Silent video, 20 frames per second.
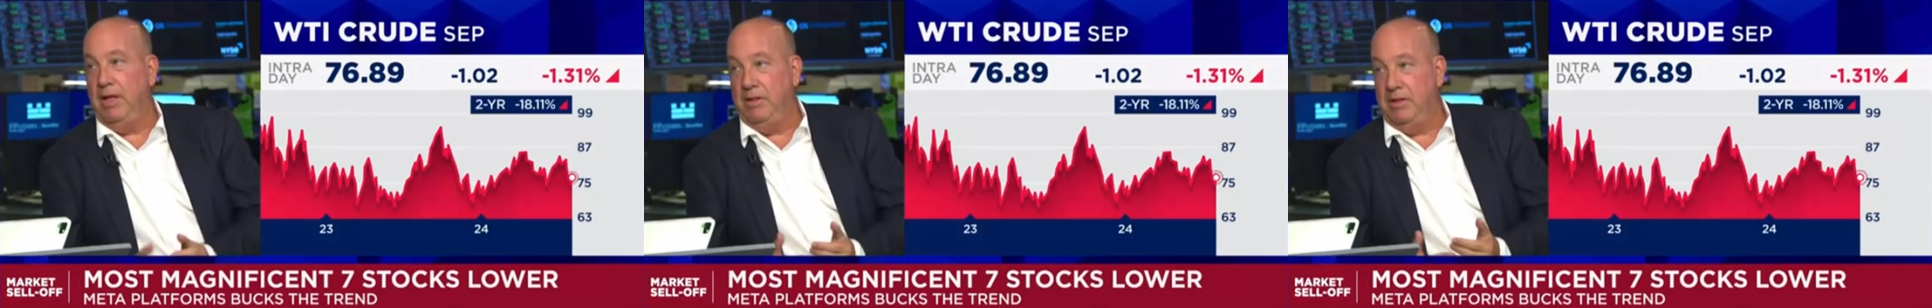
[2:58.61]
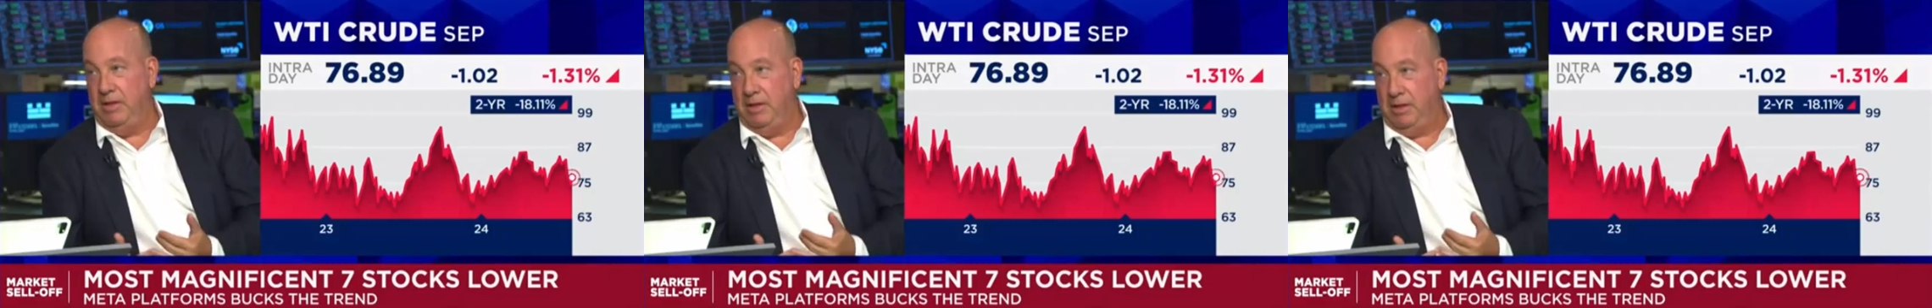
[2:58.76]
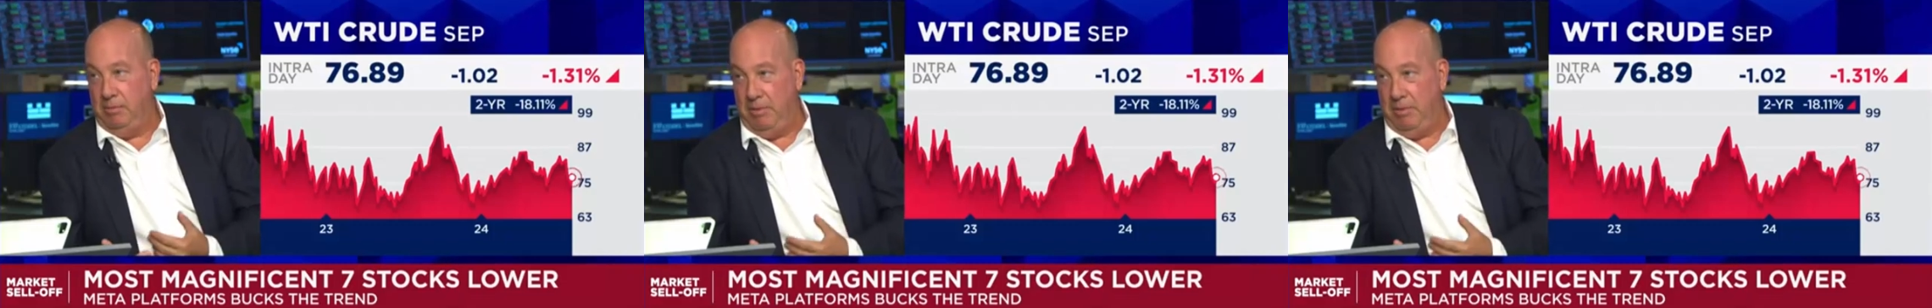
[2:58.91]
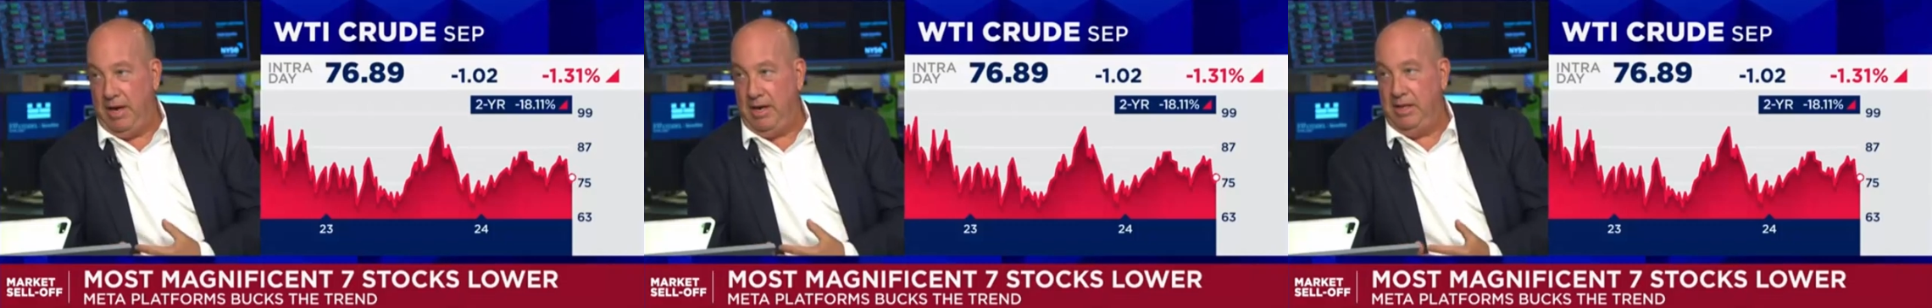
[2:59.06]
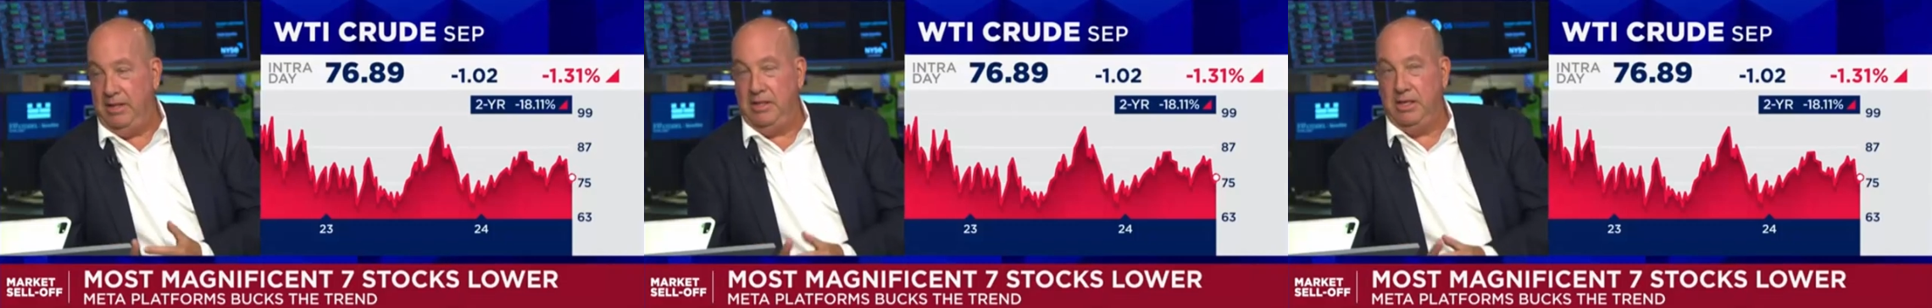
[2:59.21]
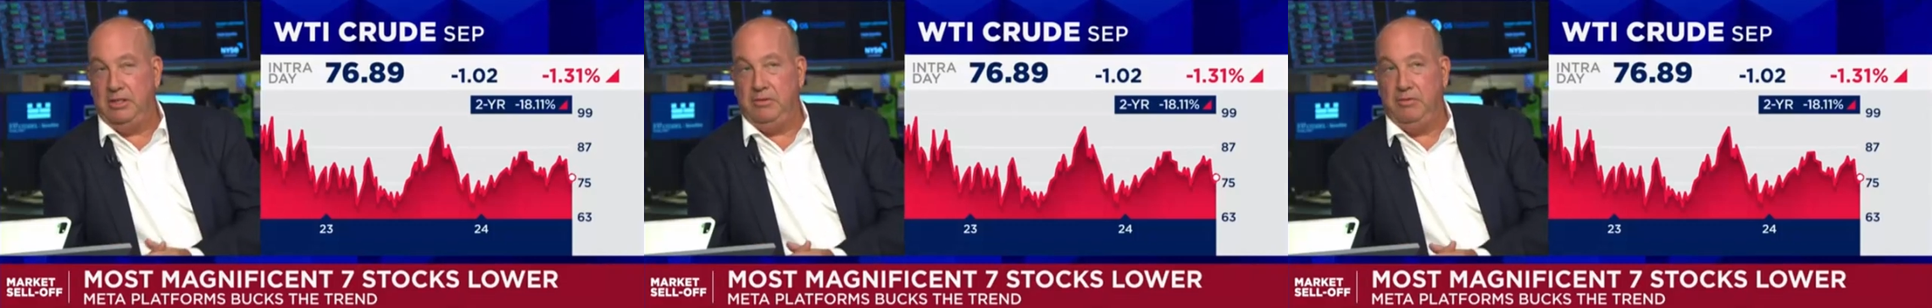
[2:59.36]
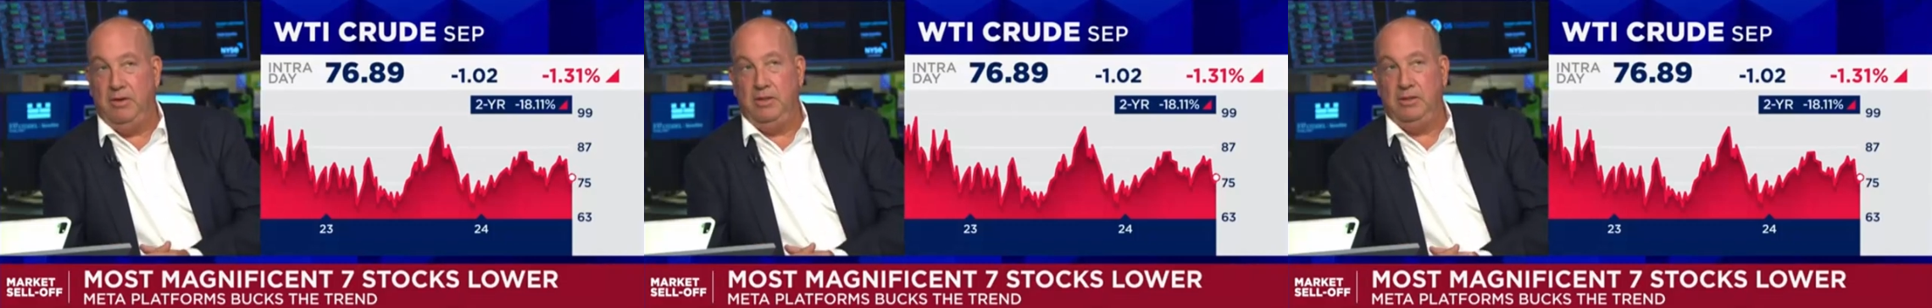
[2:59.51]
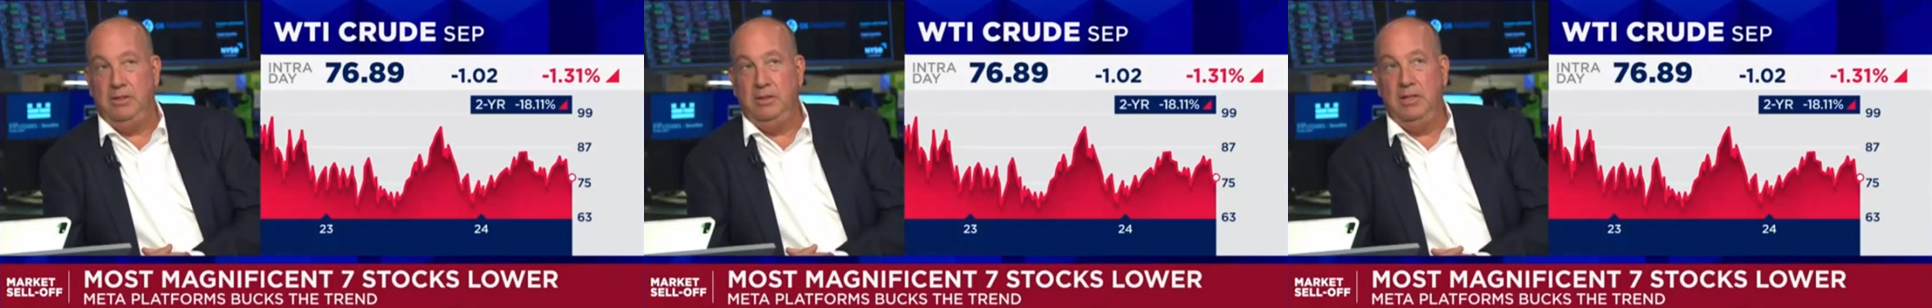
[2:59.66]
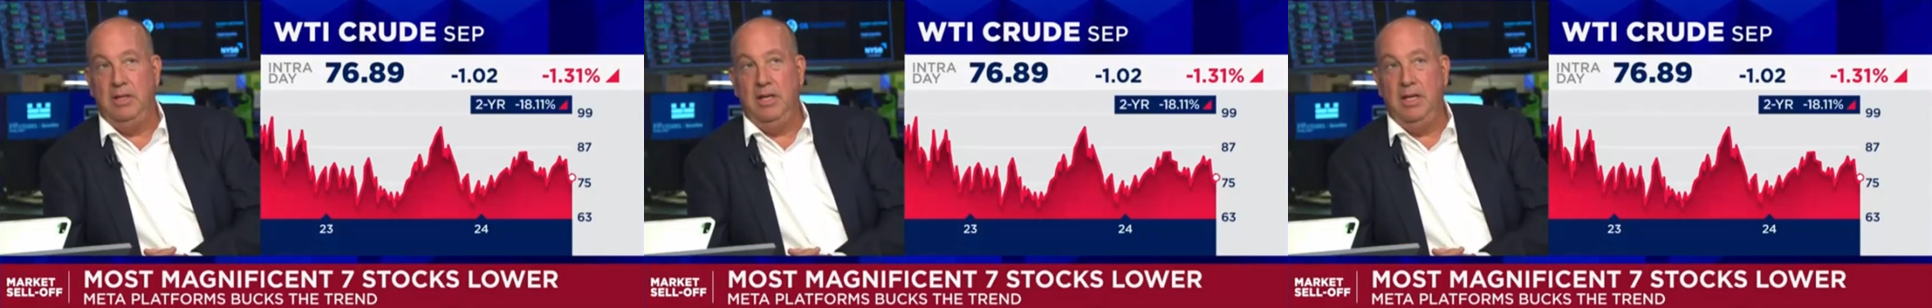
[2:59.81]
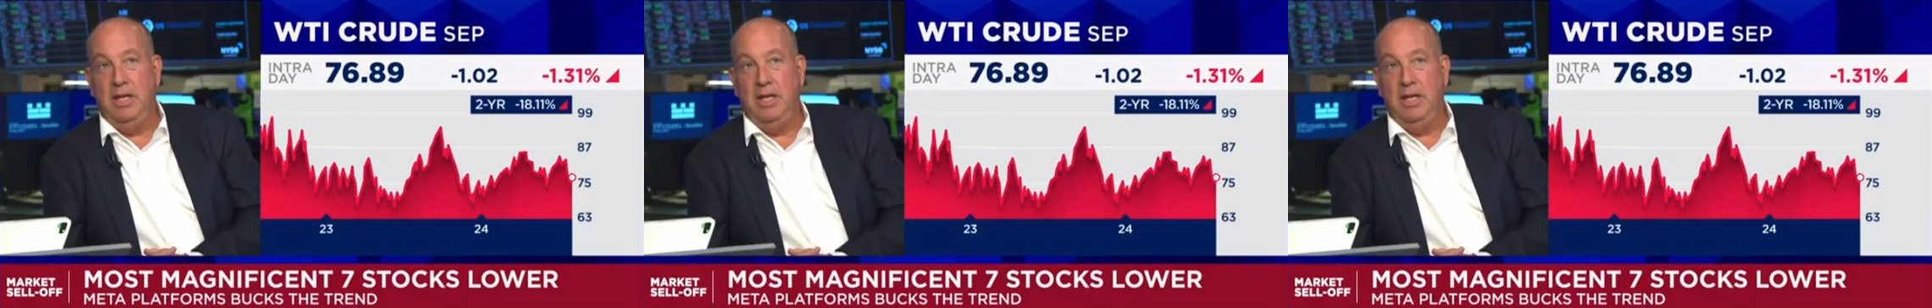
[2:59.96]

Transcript: and the commodity index funds.